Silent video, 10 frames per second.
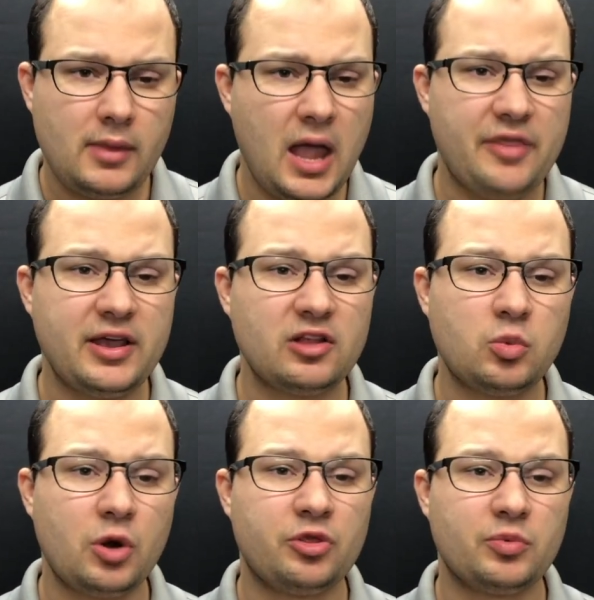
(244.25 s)
I think it's
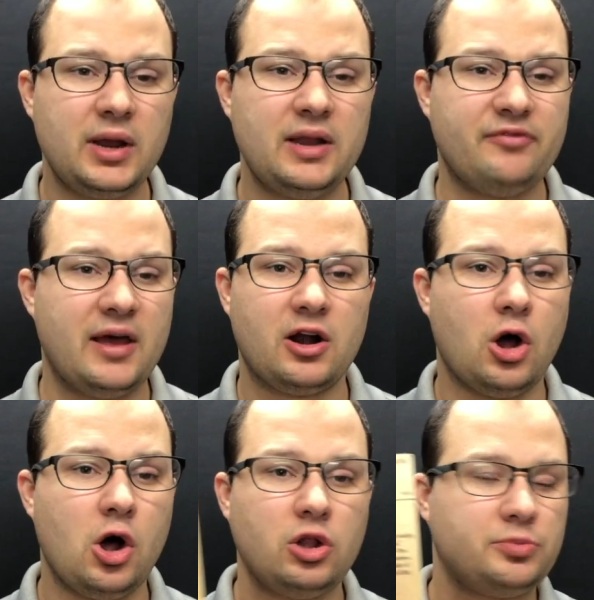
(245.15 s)
worth the read if that at
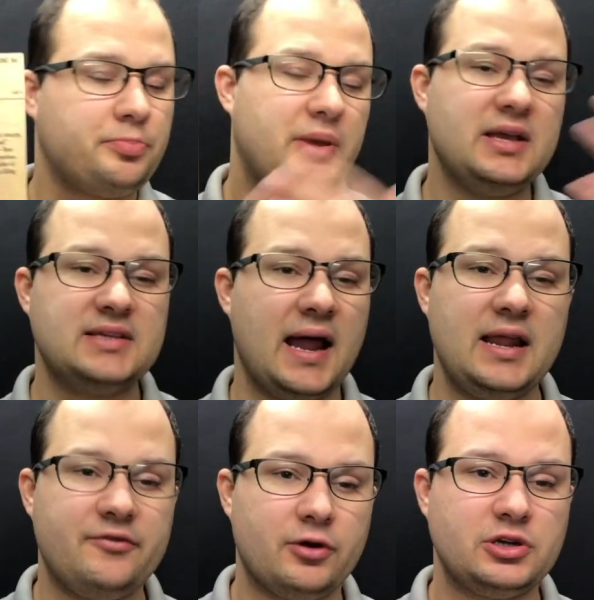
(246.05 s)
all piques
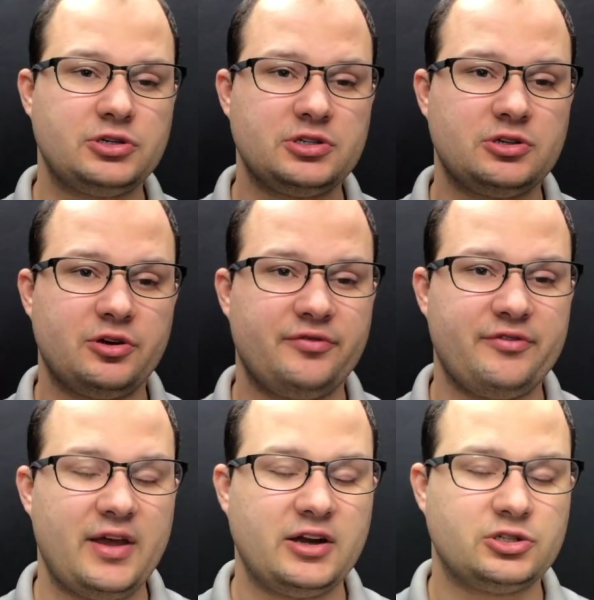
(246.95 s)
any of your interest or if, if,
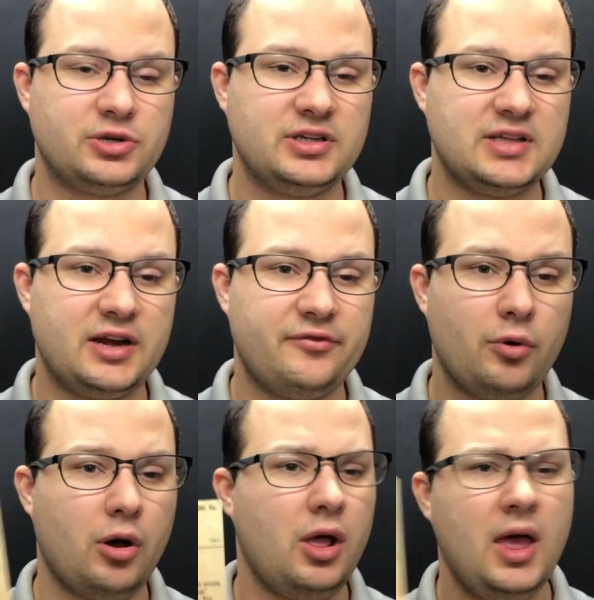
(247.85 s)
that intrigues any of
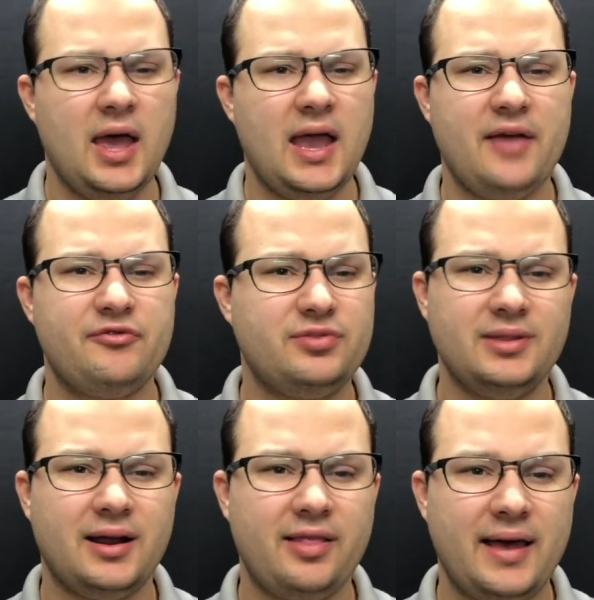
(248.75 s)
you all. If
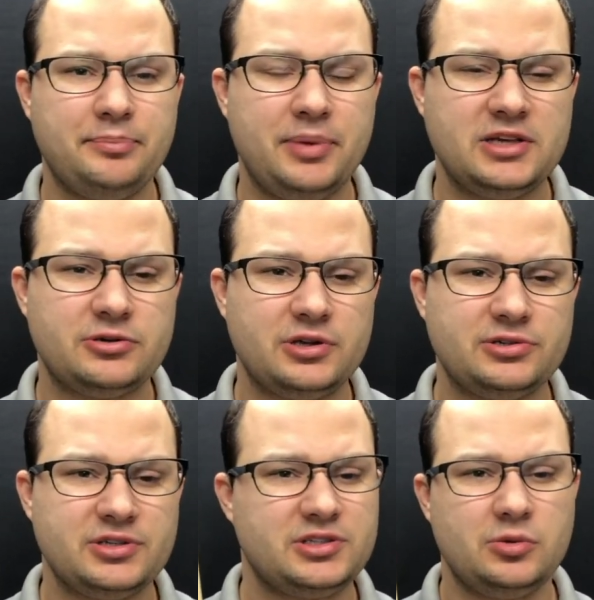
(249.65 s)
none of that piques your
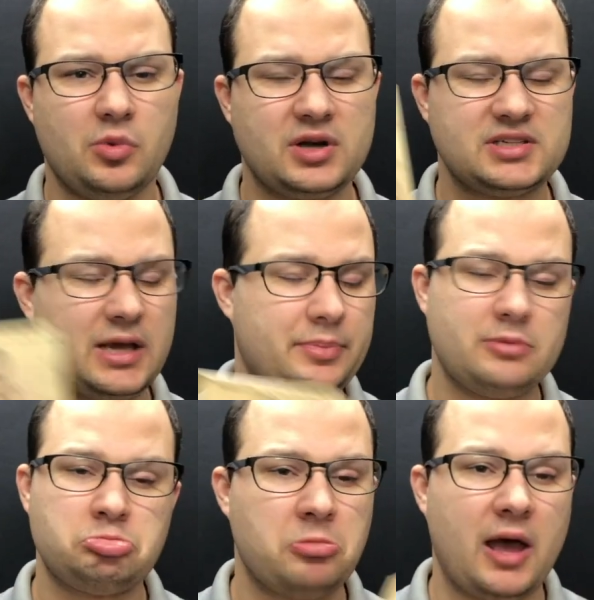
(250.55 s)
interest, you want to skip it,
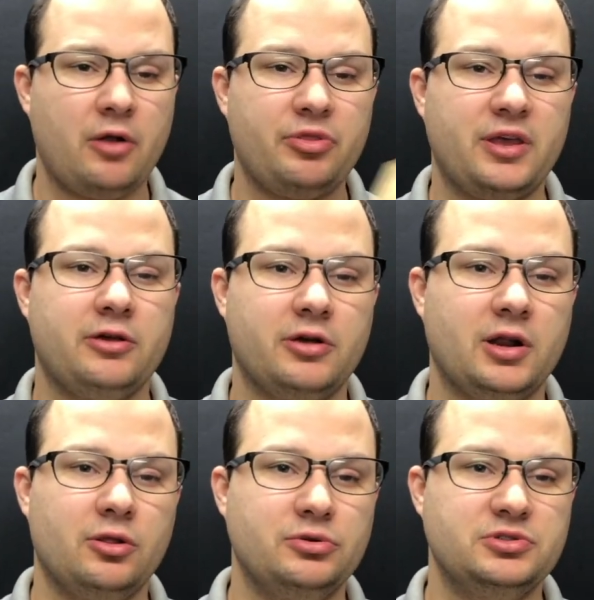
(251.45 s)
I don't think you're going
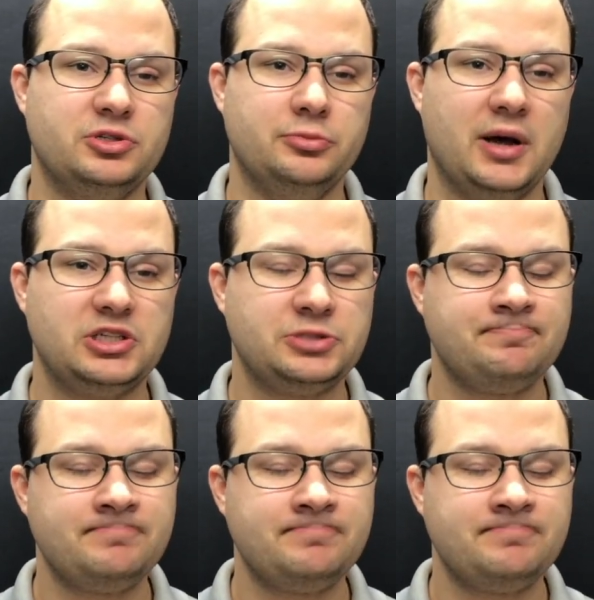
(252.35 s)
to lose too much.